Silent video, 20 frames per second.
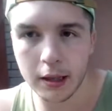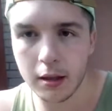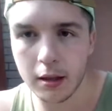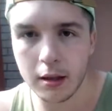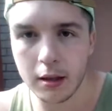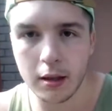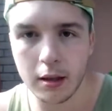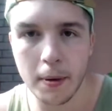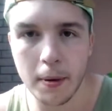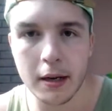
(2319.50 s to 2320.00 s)

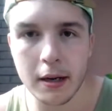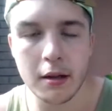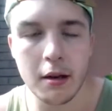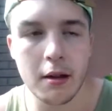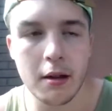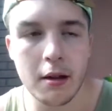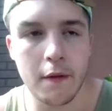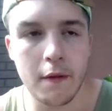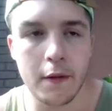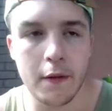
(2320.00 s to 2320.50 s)
But
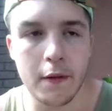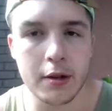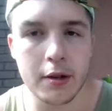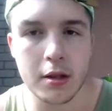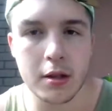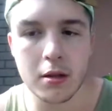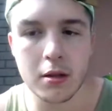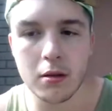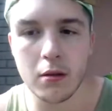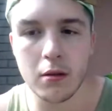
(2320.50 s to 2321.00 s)
apparently the
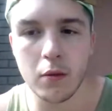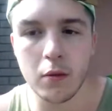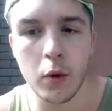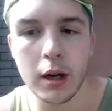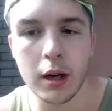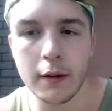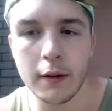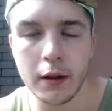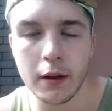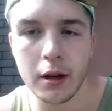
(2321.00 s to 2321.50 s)
first
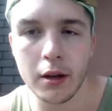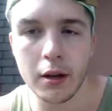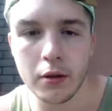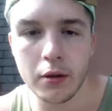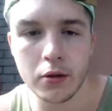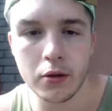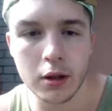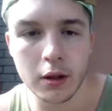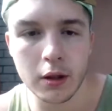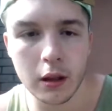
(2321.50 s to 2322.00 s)
one of
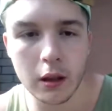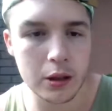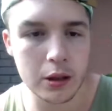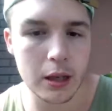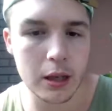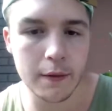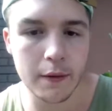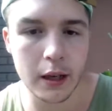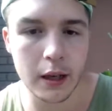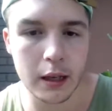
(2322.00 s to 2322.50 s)
the new
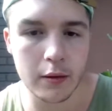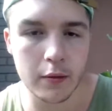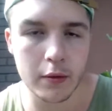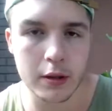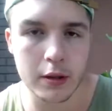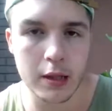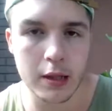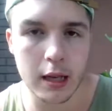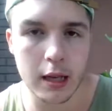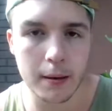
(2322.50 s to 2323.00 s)
trilogy of
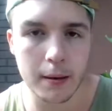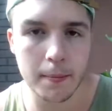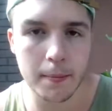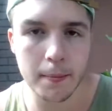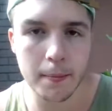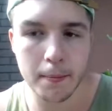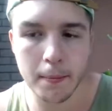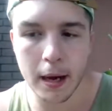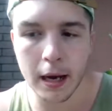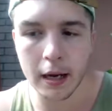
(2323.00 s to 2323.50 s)
it was
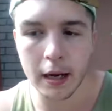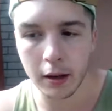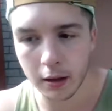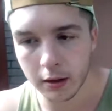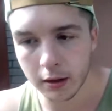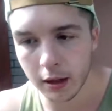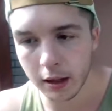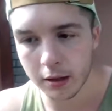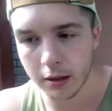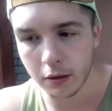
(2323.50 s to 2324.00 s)
like
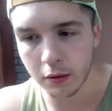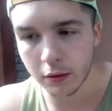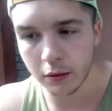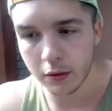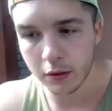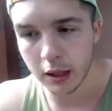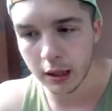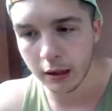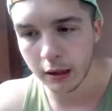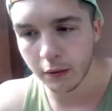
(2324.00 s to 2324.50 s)
better.
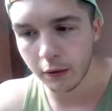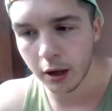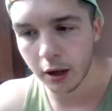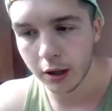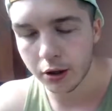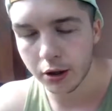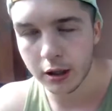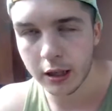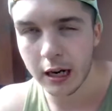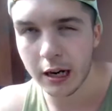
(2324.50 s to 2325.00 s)
This one was
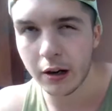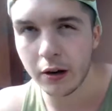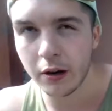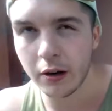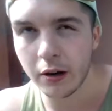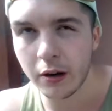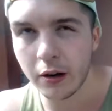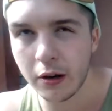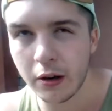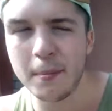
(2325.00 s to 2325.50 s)
like rushed
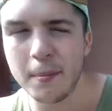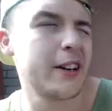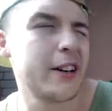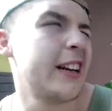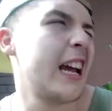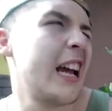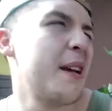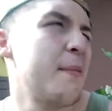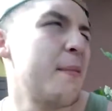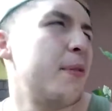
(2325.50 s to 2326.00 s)
out, had
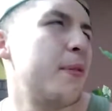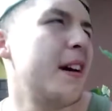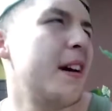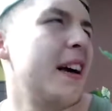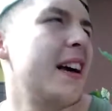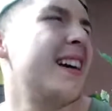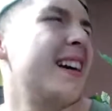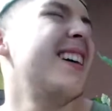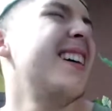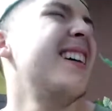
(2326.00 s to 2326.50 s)
better
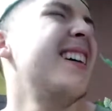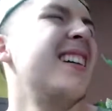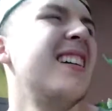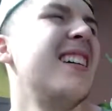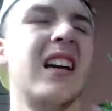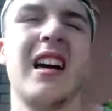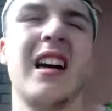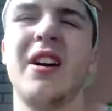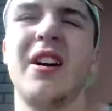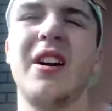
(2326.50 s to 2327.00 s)
gameplay
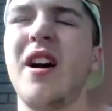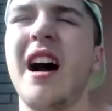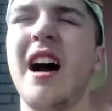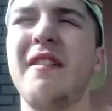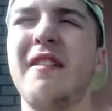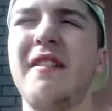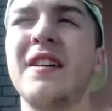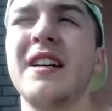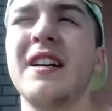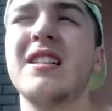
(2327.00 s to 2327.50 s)
and
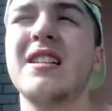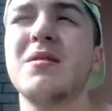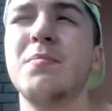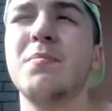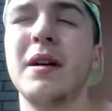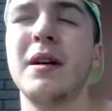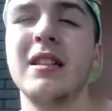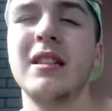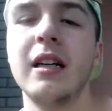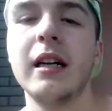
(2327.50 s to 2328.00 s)
graphics,
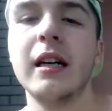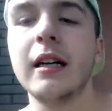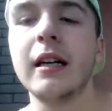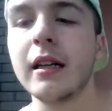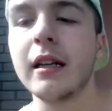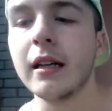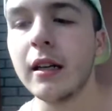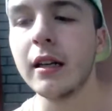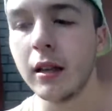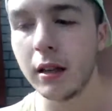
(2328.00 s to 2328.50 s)
but
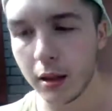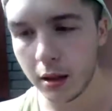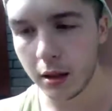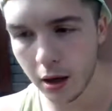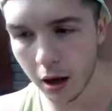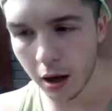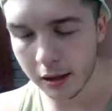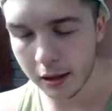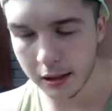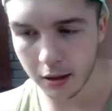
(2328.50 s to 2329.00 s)
like
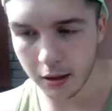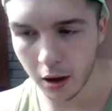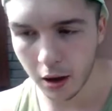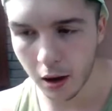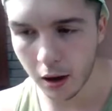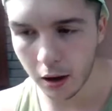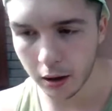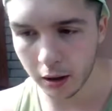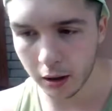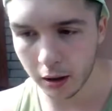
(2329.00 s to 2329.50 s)
not as
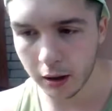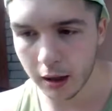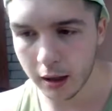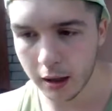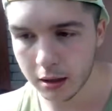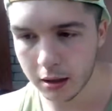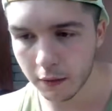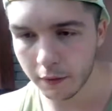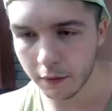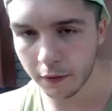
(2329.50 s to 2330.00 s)
long
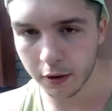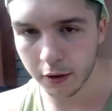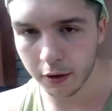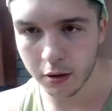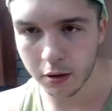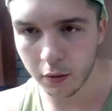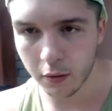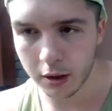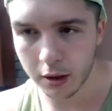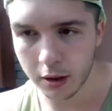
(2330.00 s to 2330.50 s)
as the
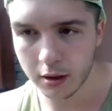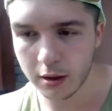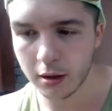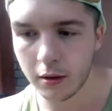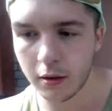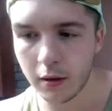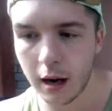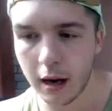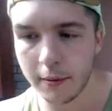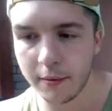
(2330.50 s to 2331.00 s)
first one.
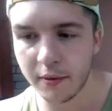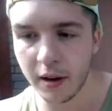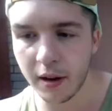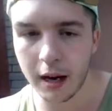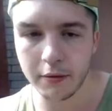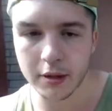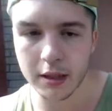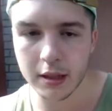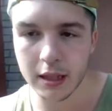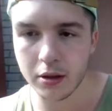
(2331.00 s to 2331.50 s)
So yeah.
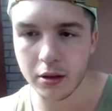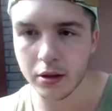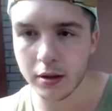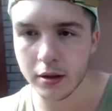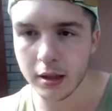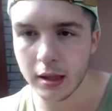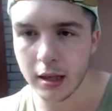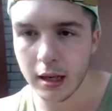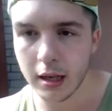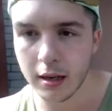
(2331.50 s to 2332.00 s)
I was
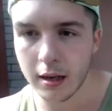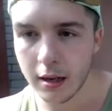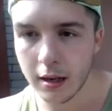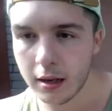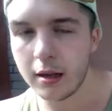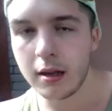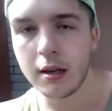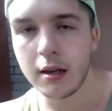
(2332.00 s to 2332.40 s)
interested.